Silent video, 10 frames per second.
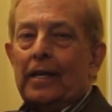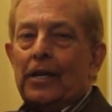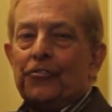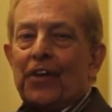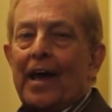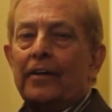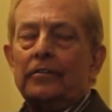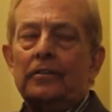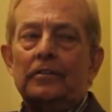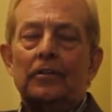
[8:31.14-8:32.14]
is
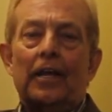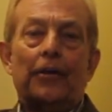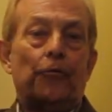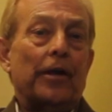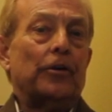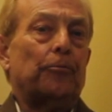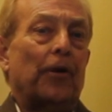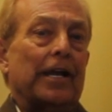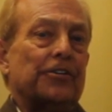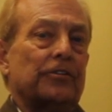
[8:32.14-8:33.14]
out at a regular
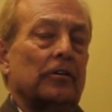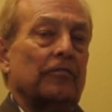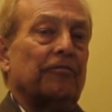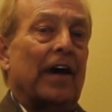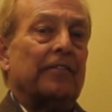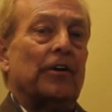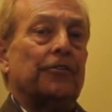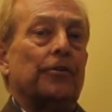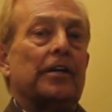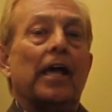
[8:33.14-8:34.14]
price of
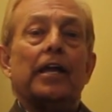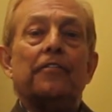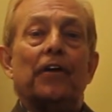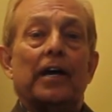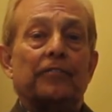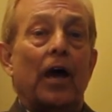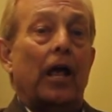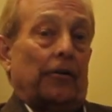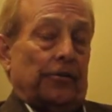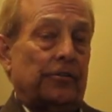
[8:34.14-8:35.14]

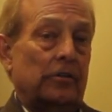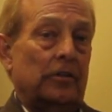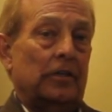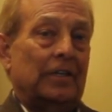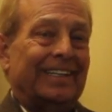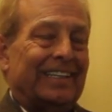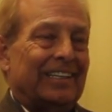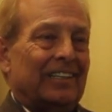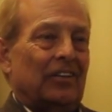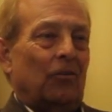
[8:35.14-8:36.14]
$585.
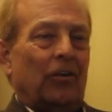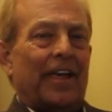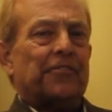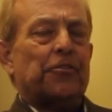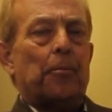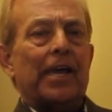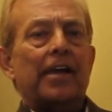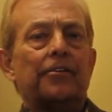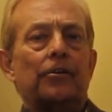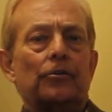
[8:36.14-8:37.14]
Well, that's the
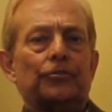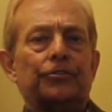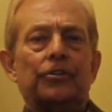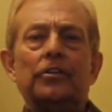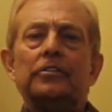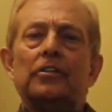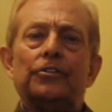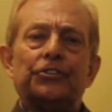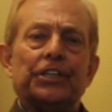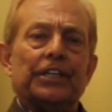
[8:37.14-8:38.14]
bad news. The good
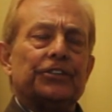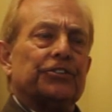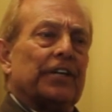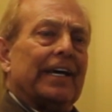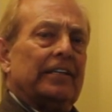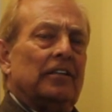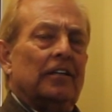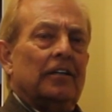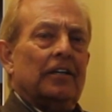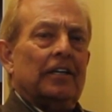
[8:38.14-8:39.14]
news is that
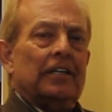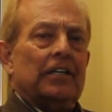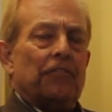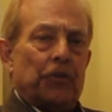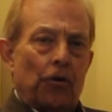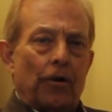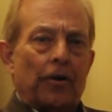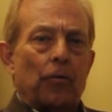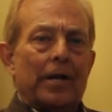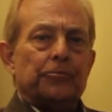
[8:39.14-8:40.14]
if you go on
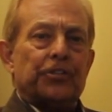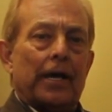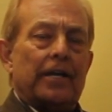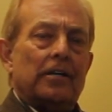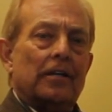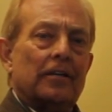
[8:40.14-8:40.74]
our website,